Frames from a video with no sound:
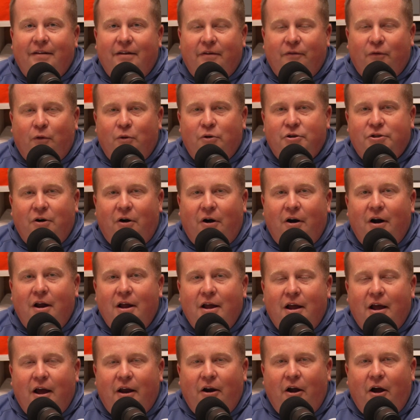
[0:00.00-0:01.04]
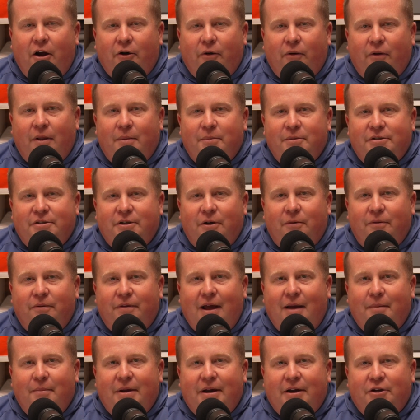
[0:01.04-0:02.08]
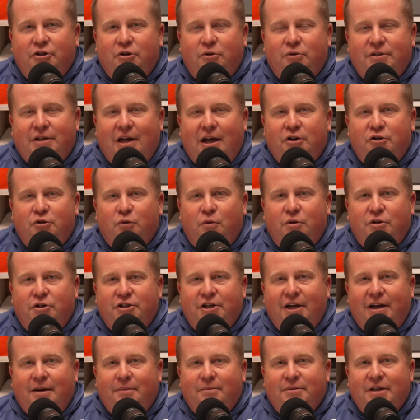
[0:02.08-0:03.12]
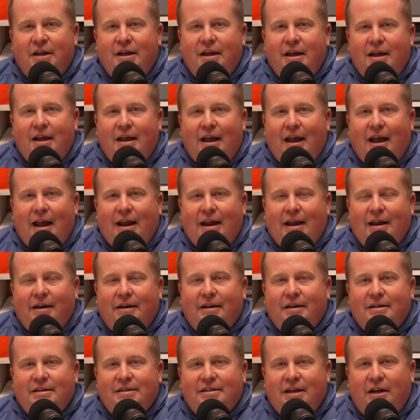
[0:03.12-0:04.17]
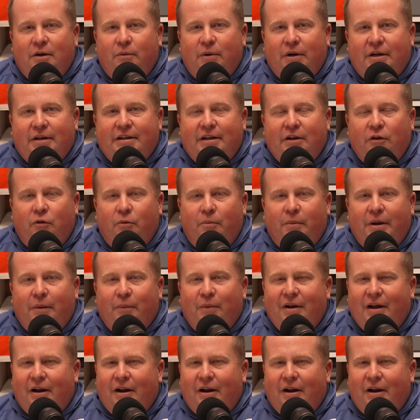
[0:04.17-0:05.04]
And then, of course, our inaugural episode, that being Josiah Jordan James and Cedric Tillman.